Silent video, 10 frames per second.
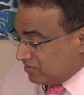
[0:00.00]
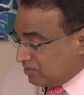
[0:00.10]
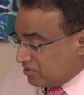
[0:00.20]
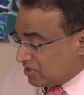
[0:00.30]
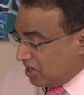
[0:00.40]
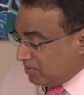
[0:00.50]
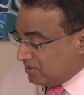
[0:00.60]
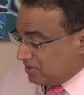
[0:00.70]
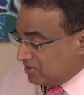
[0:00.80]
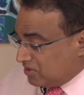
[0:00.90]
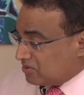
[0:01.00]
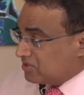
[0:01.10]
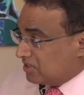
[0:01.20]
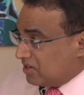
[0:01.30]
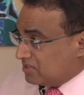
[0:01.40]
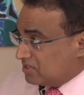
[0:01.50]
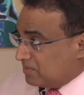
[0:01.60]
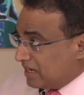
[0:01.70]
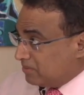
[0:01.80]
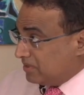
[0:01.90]
the most common in adults that causes
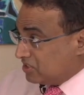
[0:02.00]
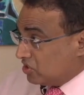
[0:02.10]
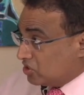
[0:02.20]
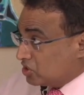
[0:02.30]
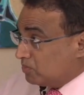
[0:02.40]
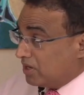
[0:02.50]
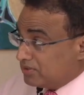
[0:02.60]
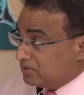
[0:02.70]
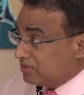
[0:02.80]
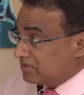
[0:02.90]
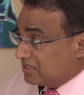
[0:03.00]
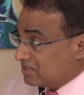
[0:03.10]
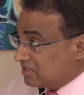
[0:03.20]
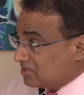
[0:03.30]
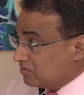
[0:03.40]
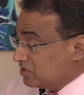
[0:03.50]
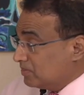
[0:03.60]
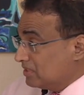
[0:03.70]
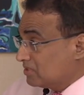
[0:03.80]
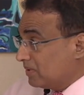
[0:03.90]
back pain is called spondylolisthesis, which
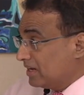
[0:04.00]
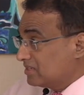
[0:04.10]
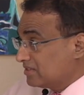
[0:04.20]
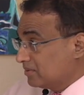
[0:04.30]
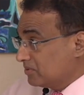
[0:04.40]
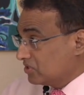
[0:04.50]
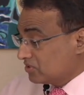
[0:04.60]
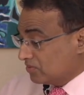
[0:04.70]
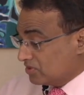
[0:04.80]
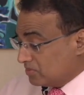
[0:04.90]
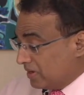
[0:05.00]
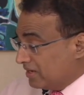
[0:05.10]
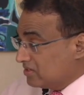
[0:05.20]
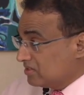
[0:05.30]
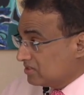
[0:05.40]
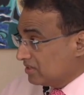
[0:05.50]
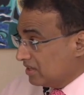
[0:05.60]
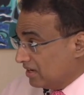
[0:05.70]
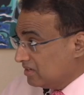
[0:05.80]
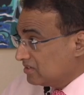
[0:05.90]
means spine slippage, where the spine is
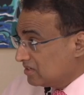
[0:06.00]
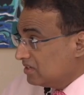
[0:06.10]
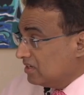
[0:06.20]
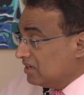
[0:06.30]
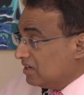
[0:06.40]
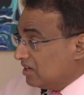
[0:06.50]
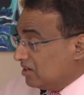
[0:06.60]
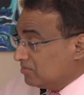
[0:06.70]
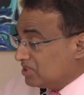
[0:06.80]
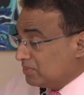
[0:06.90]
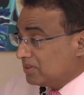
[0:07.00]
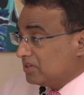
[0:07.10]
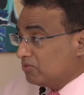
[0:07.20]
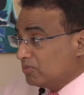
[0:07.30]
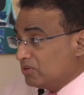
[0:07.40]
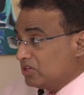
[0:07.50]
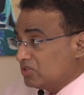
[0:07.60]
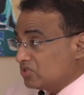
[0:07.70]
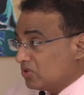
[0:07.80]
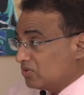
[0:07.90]
disaligned. Typically, we're pretty
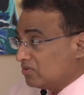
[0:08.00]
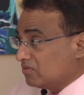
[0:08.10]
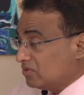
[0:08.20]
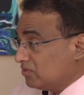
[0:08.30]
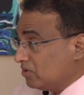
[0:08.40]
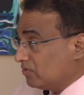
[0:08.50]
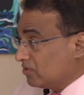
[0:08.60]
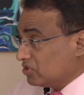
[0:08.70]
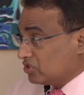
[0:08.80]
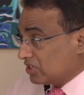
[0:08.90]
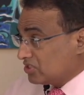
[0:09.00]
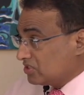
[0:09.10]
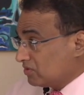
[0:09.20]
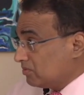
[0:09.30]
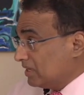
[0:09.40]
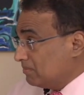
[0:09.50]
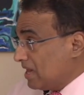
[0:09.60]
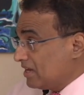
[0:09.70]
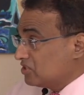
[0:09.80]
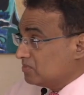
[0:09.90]
conservative. You would go for injections with pain
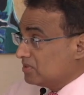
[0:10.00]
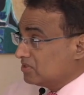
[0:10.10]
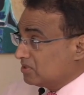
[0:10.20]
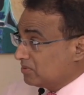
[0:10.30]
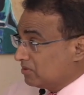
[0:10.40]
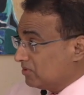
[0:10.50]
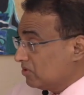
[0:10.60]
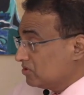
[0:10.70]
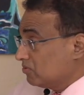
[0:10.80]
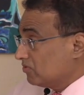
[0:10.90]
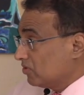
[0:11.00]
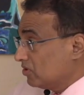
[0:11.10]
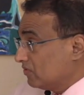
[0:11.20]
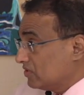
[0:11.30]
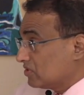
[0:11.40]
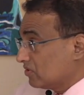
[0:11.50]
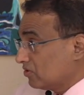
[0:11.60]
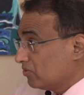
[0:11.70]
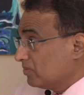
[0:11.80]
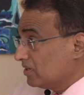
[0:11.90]
management. Typically, we also refer you to physical
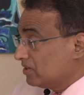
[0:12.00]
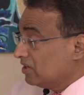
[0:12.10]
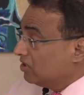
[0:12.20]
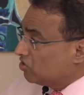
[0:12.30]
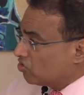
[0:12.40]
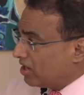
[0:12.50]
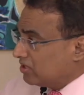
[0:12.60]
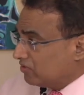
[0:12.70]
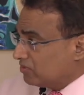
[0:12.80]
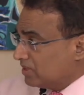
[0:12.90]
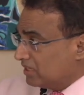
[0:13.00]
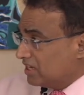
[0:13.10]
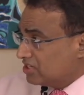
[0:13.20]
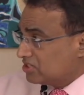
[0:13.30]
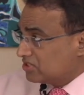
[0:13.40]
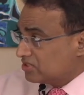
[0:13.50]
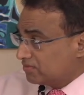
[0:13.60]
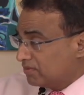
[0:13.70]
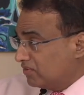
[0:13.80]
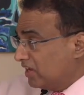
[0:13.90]
therapy, trying different
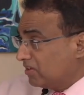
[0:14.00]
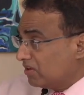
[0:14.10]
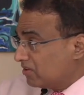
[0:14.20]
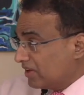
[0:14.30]
medications. If we fail all